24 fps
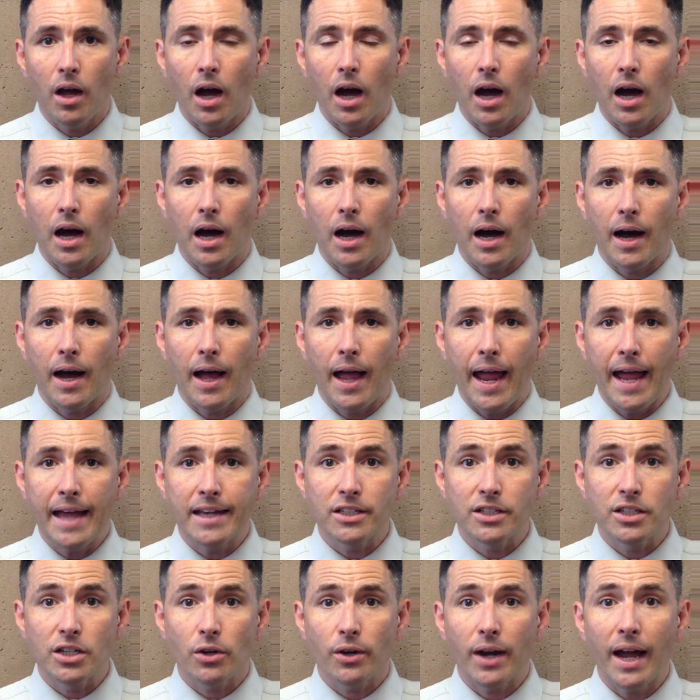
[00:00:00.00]
Uh, and
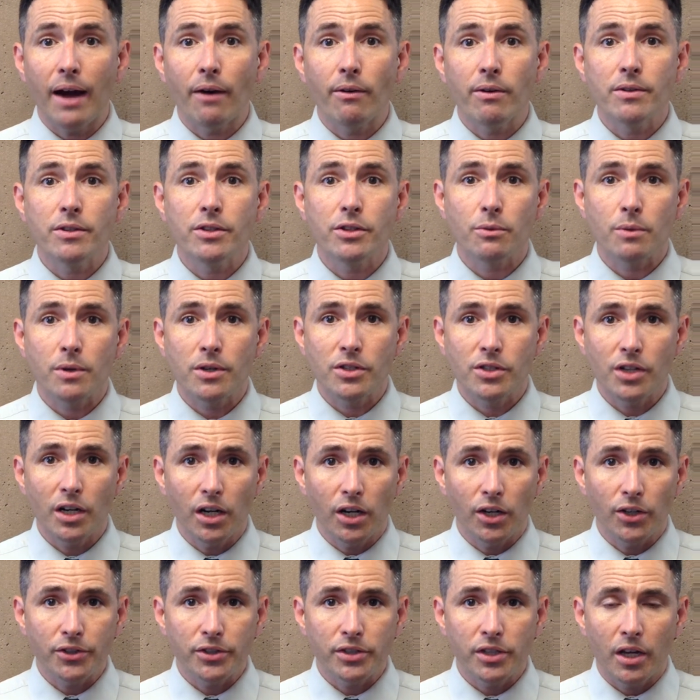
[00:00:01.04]
so now, as a
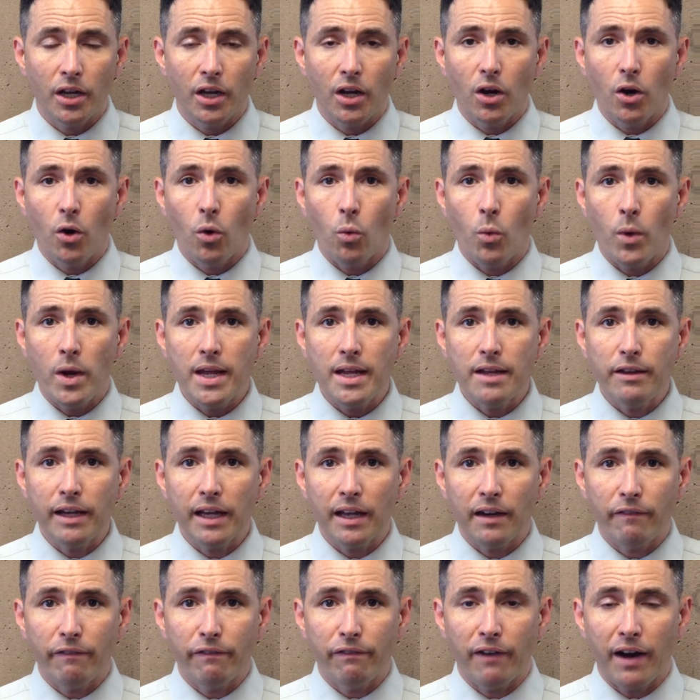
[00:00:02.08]
result, we
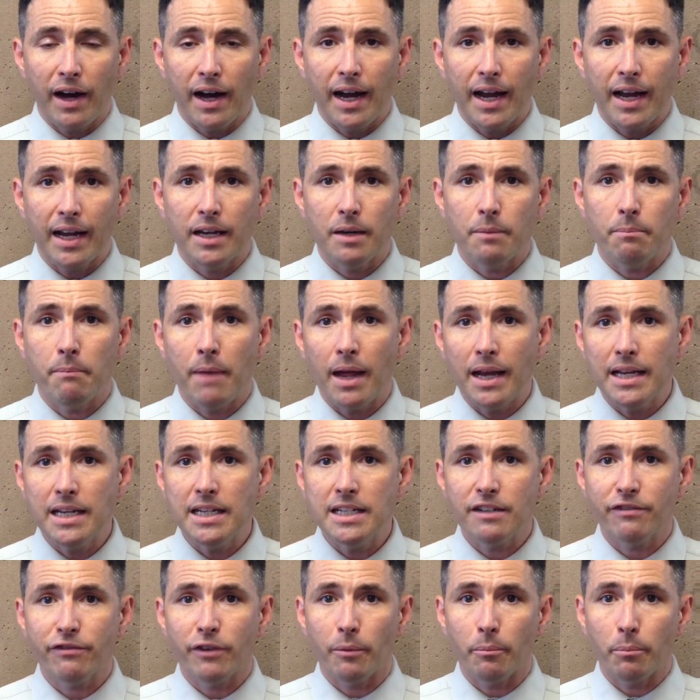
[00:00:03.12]
can find many
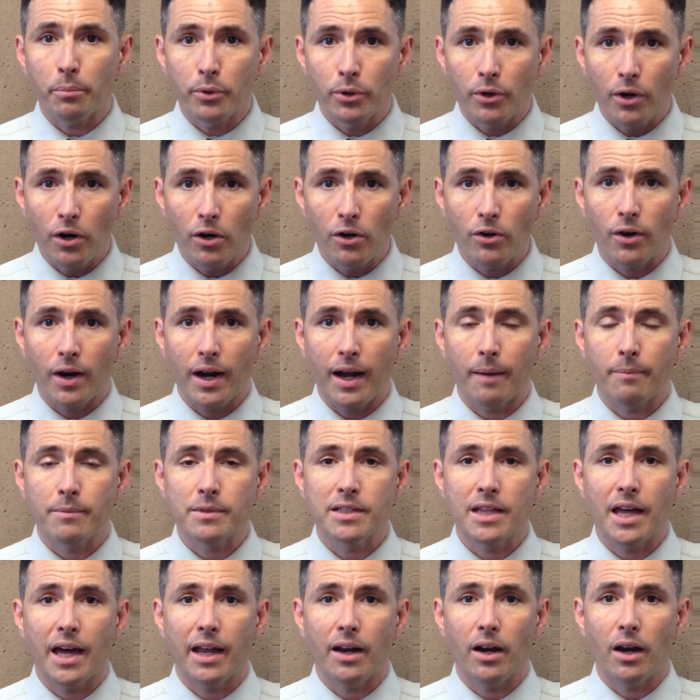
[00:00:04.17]
different programs
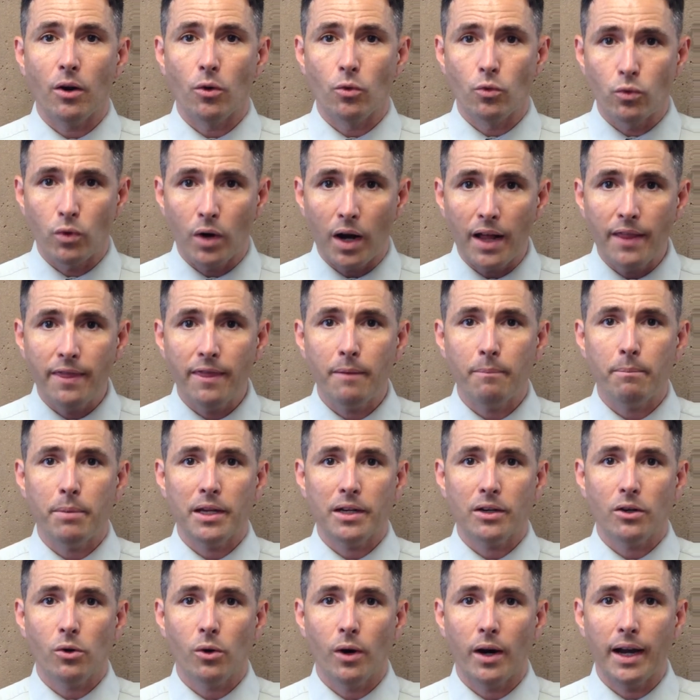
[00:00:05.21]
that run the
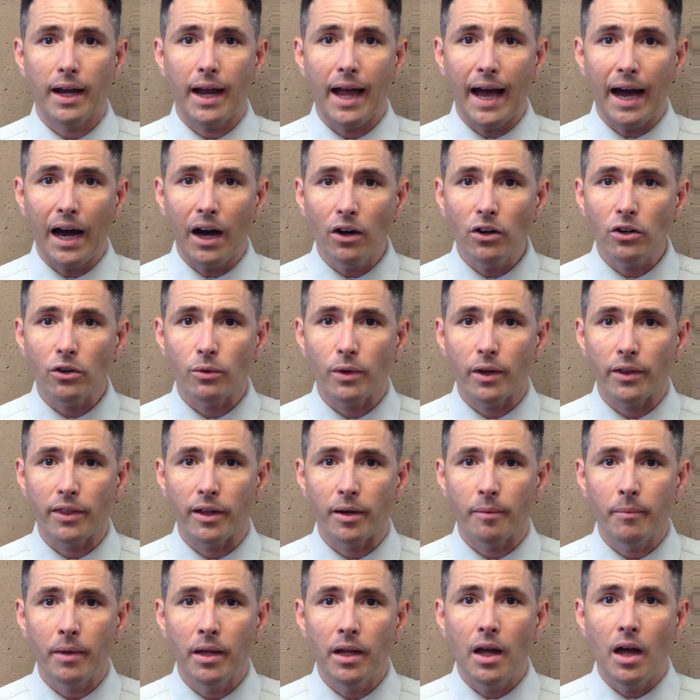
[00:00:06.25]
Bitcoin
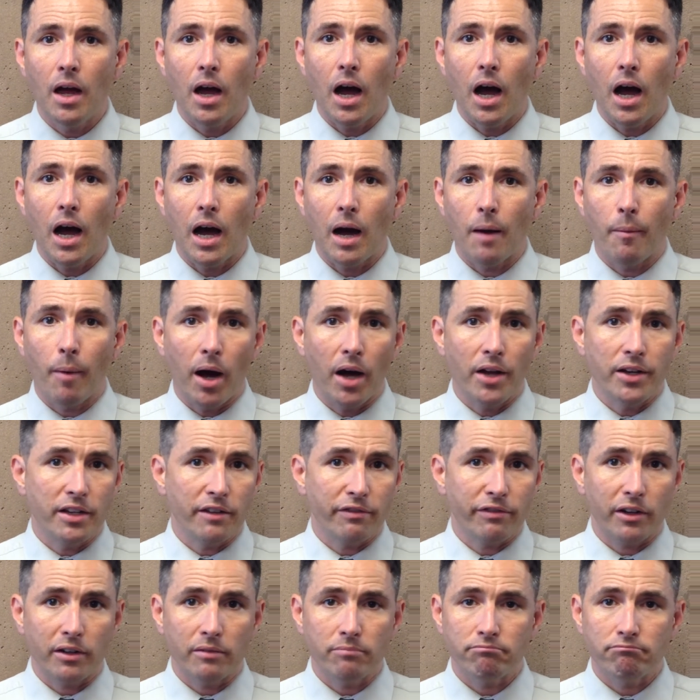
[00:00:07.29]
algorithm um, on
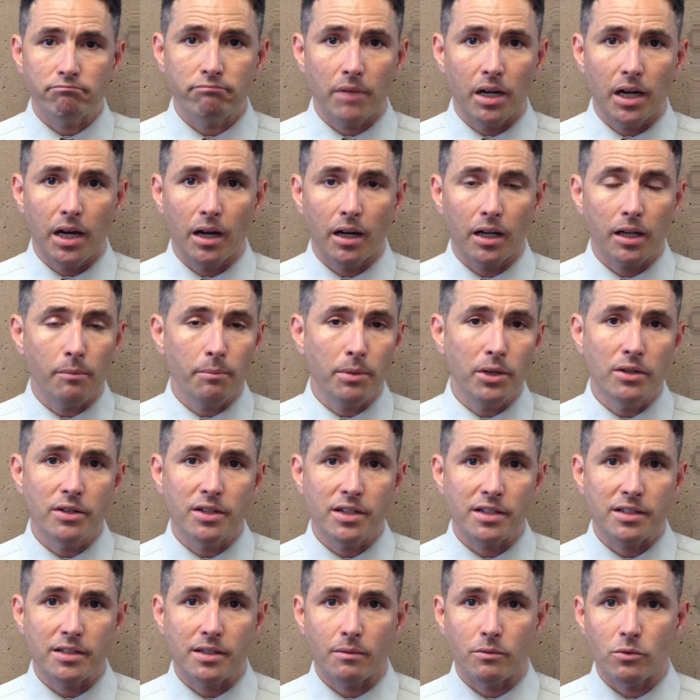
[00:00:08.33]
different uh, computer
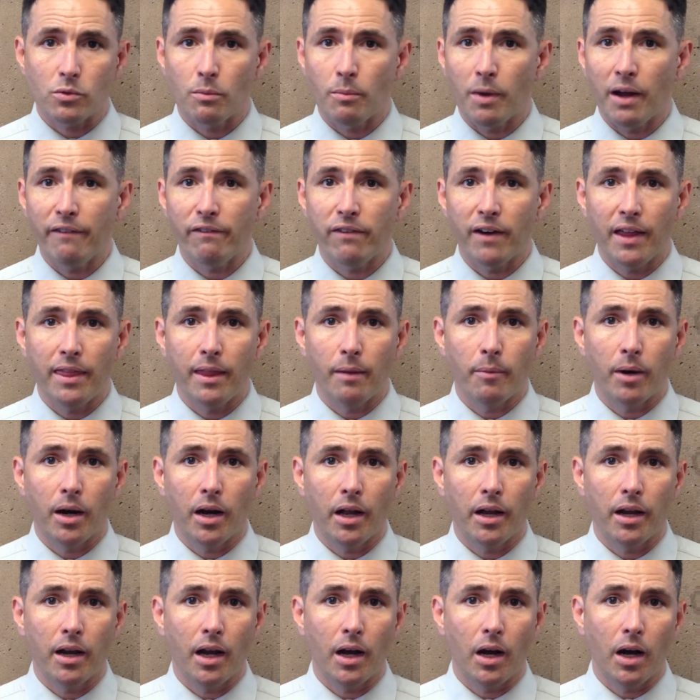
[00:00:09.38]
systems. We might find them
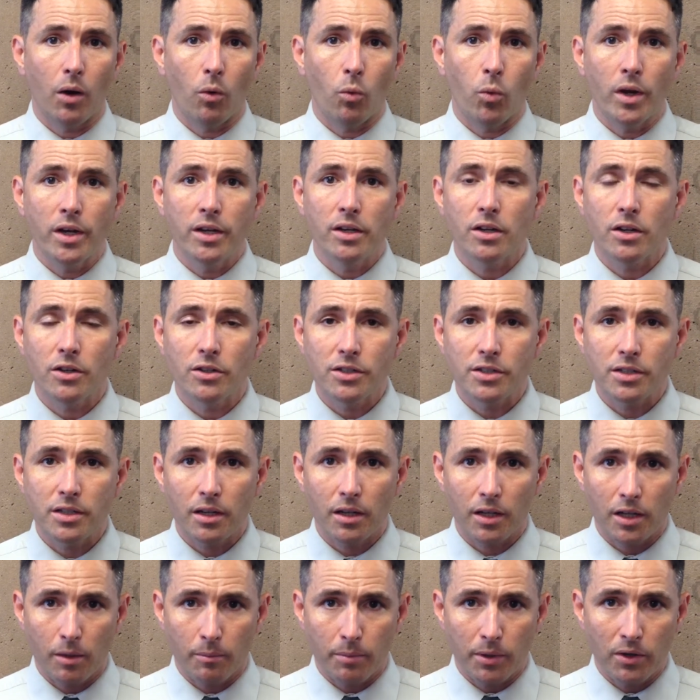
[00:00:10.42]
on uh, Windows
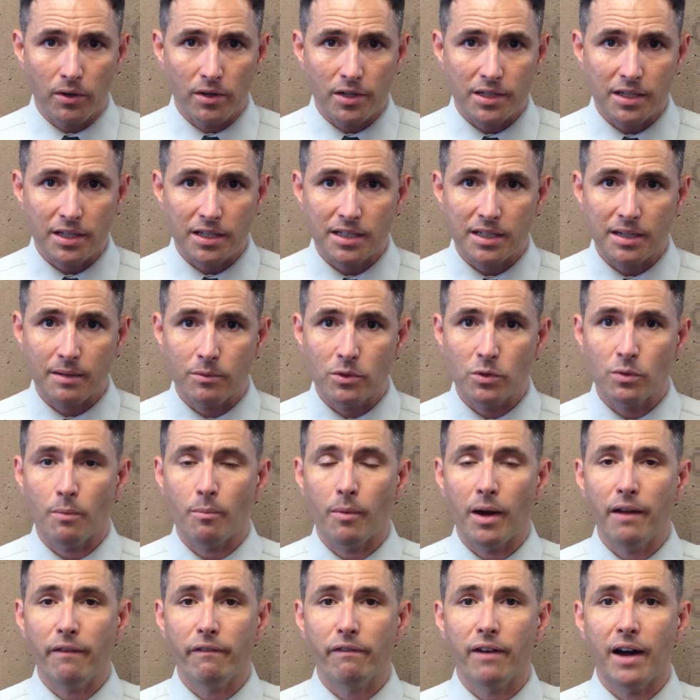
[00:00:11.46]
computer systems. We
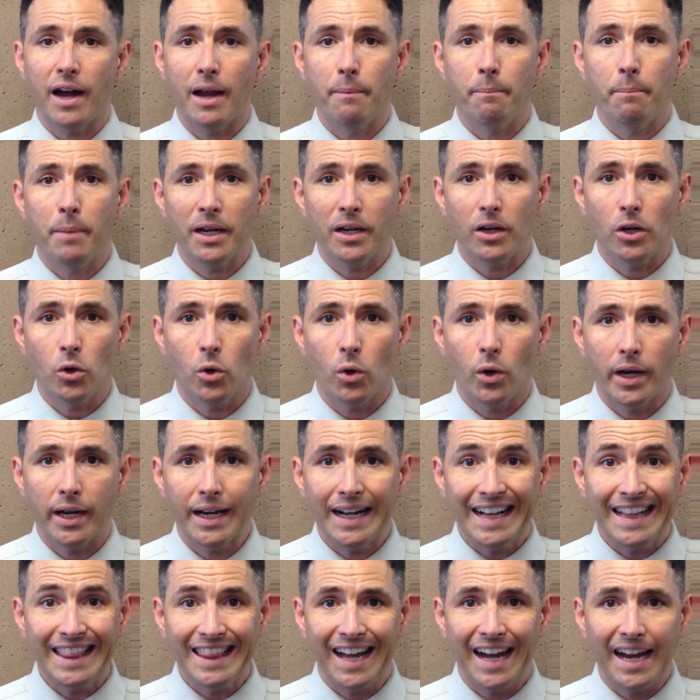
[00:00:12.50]
might find Bitcoin
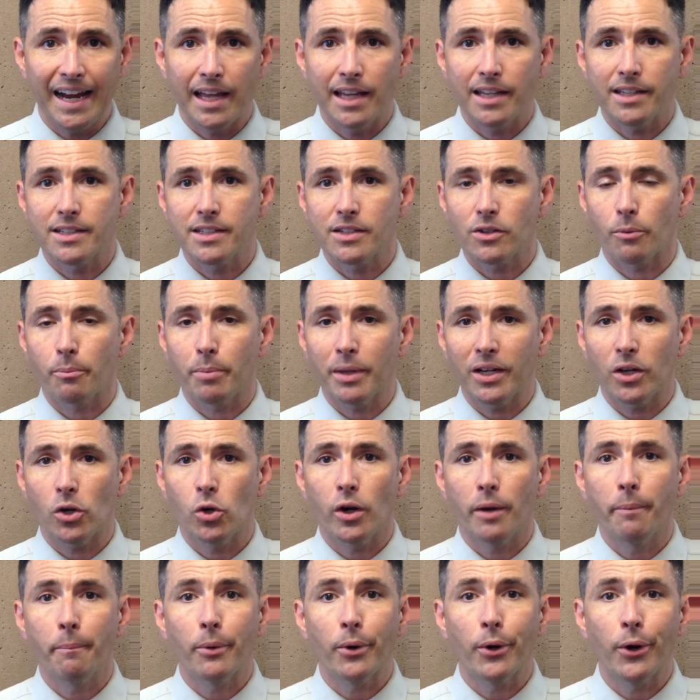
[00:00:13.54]
clients or
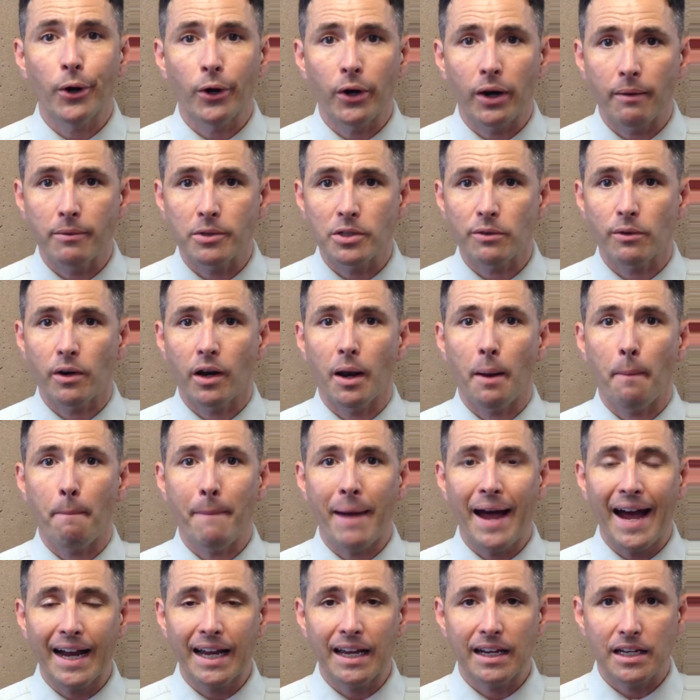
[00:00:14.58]
Bitcoin programs that run on
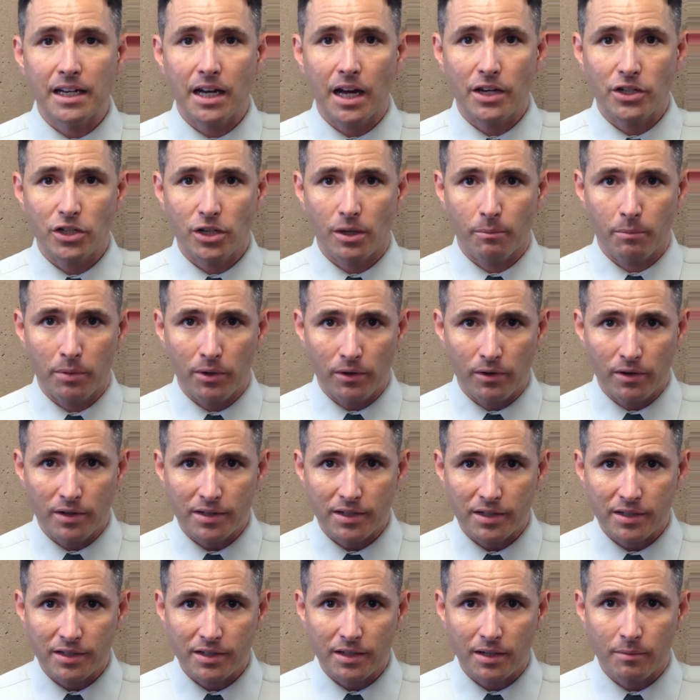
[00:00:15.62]
Macintosh computer
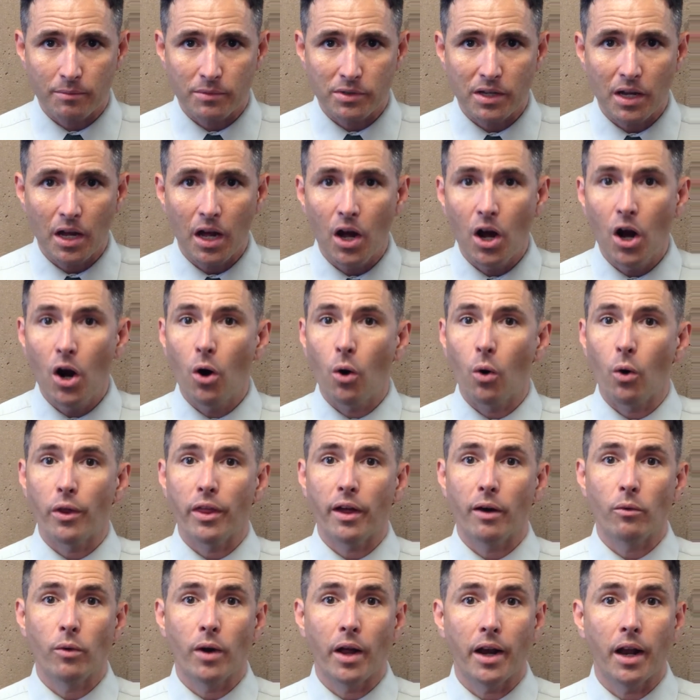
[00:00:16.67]
systems or
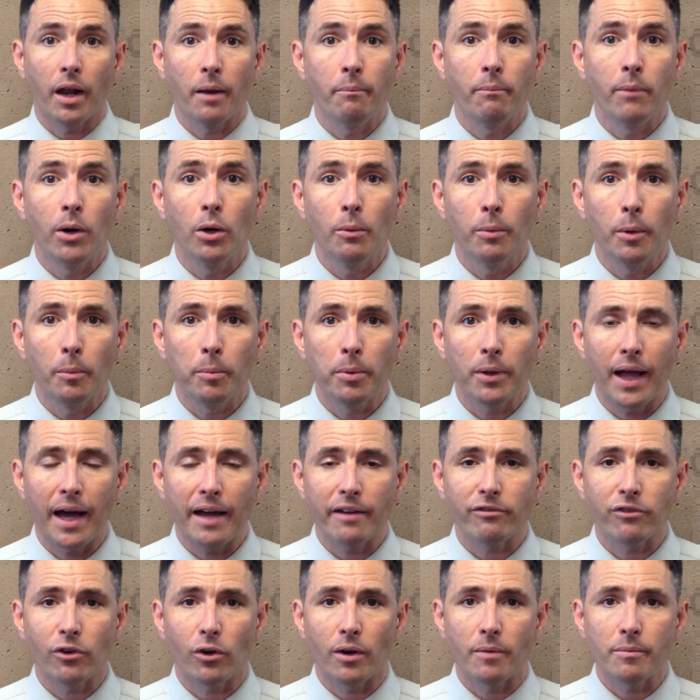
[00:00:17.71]
that run on mobile
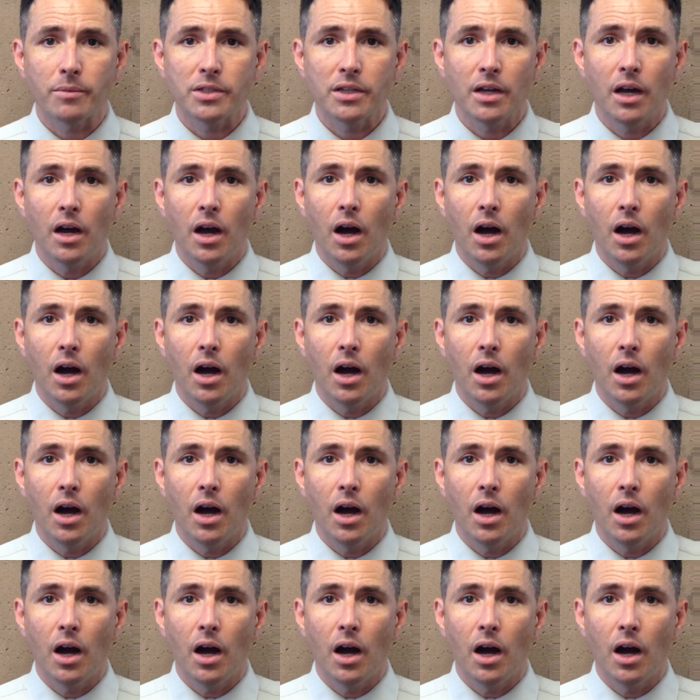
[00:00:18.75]
platforms.